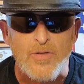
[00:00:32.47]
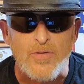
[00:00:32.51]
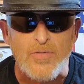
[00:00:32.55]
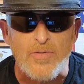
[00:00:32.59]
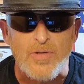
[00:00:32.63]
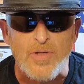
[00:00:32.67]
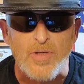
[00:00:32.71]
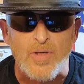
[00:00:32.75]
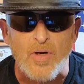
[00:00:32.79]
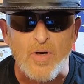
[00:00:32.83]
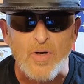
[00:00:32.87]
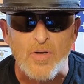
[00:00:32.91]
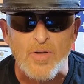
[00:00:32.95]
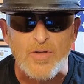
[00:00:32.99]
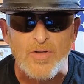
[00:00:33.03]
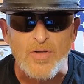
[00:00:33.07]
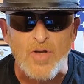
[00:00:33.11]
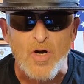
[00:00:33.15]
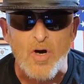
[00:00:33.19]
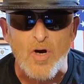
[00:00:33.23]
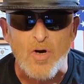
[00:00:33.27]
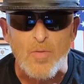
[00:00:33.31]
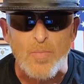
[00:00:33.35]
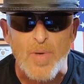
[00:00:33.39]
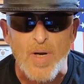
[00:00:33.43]
And you can get all
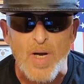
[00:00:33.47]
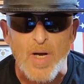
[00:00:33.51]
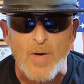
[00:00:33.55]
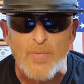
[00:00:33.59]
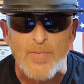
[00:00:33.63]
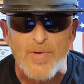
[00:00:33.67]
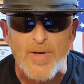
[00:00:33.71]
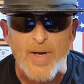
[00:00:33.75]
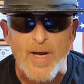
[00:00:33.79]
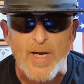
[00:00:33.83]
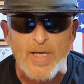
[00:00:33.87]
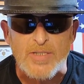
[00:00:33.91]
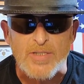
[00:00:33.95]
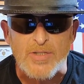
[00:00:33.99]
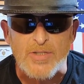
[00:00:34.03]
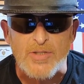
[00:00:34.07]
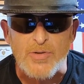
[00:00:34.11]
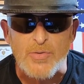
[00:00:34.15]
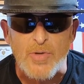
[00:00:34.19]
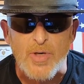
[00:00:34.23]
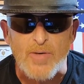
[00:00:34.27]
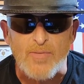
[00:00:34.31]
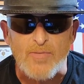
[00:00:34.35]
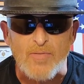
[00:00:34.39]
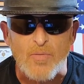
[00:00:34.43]
the dog pound
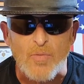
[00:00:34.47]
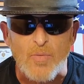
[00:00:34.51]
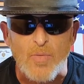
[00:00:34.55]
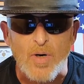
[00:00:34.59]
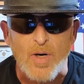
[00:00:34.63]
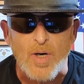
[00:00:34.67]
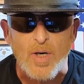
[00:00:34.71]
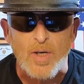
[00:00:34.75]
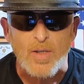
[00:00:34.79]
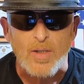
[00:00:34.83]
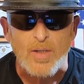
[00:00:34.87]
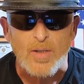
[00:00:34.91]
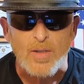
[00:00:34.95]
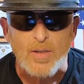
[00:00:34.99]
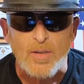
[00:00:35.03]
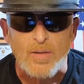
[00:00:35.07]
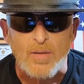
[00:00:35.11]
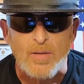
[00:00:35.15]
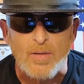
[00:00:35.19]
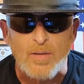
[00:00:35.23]
reaction you ever want.